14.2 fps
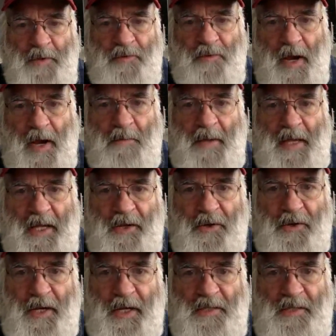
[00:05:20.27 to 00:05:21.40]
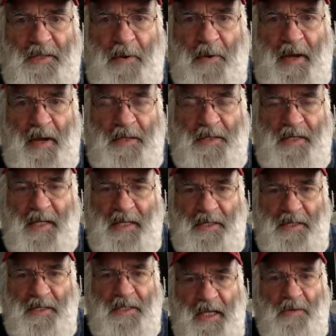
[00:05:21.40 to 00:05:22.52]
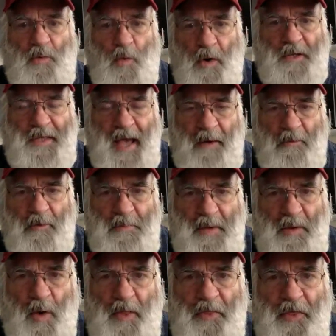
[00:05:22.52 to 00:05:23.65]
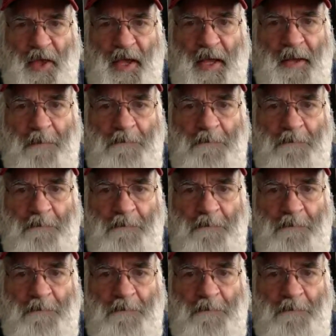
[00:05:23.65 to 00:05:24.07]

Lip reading: tried to make it a good experience, and it just didn't work, that would be one thing.